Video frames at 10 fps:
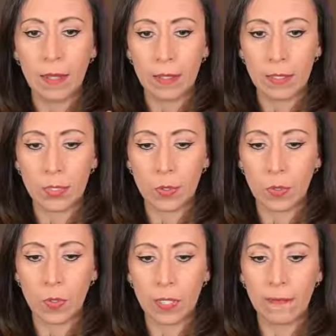So
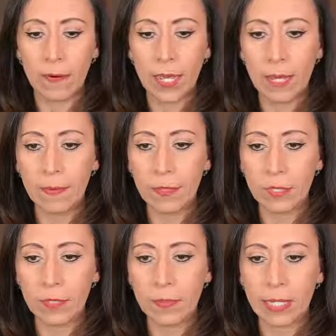all the
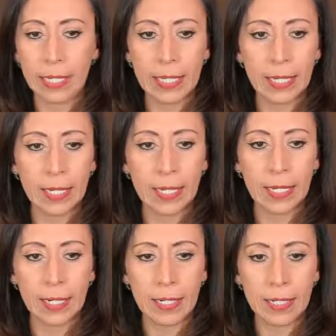flavors over
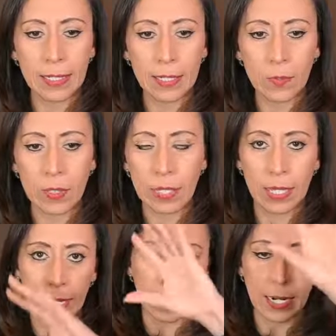here with
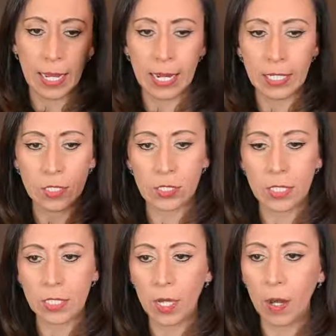the lines on the
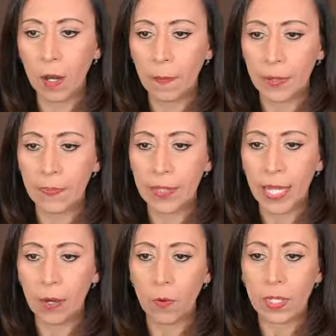top, and
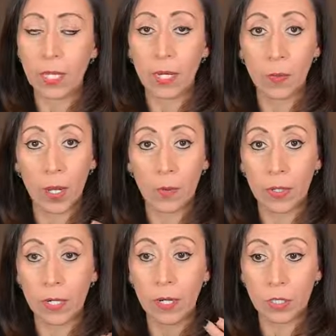now with
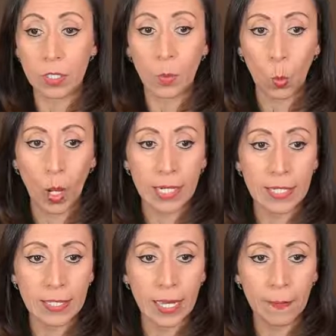our custom one
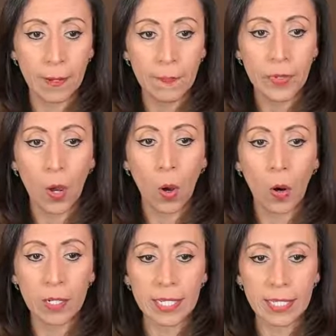step,
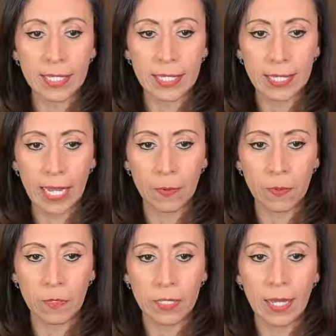all the nested
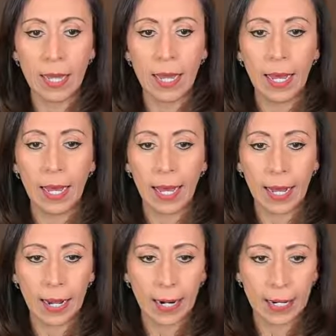table
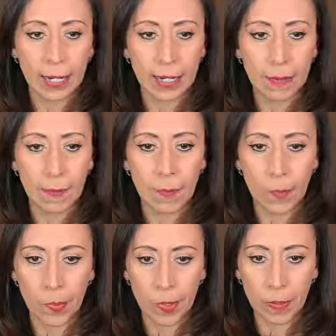are
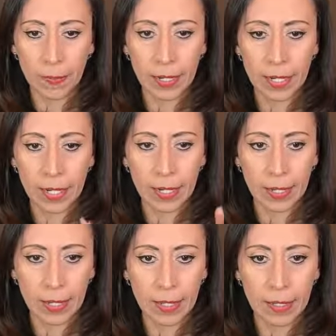properly
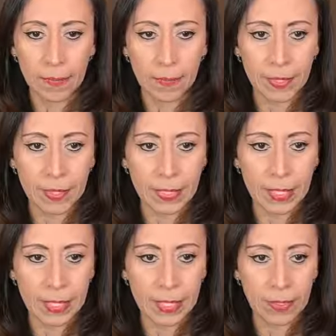
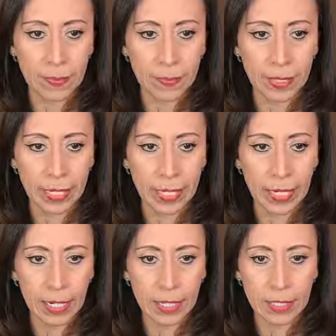presented over
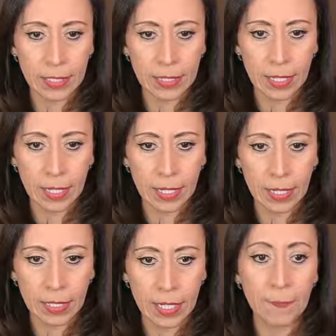here. Let's
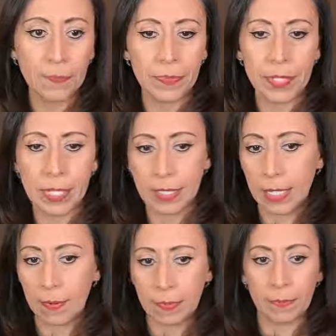say, yep, the
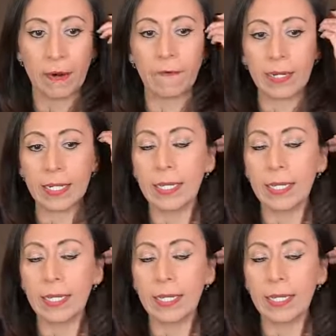same. Perfect.